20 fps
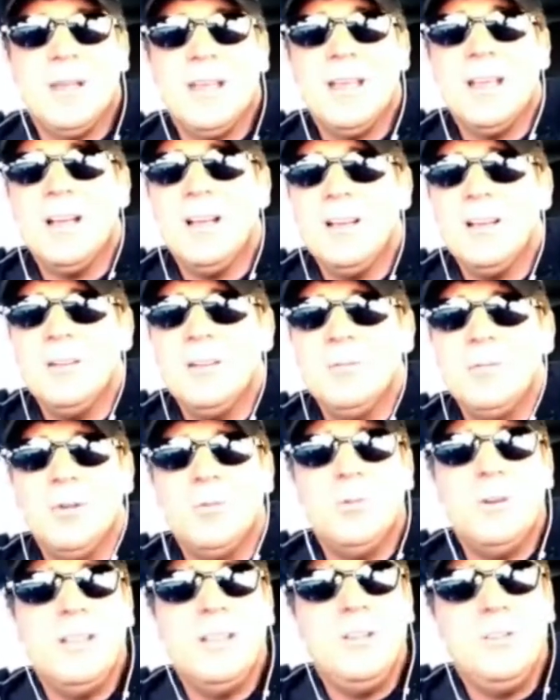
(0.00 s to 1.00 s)
I'm like, "Oh,
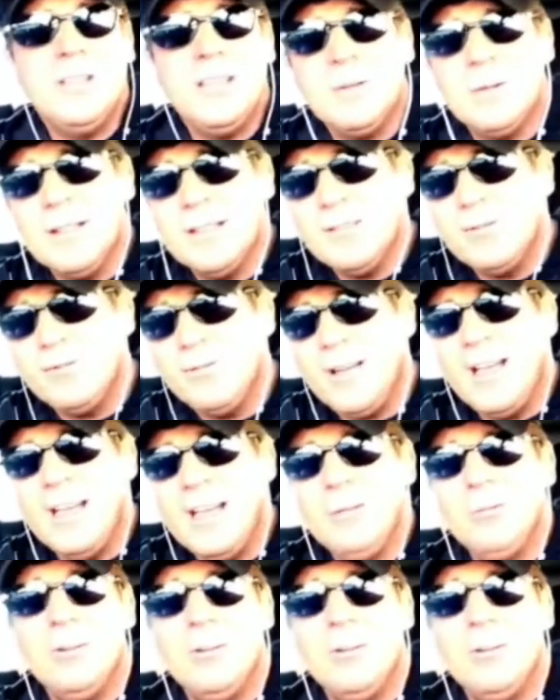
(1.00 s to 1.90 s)
but what did you think about the fight?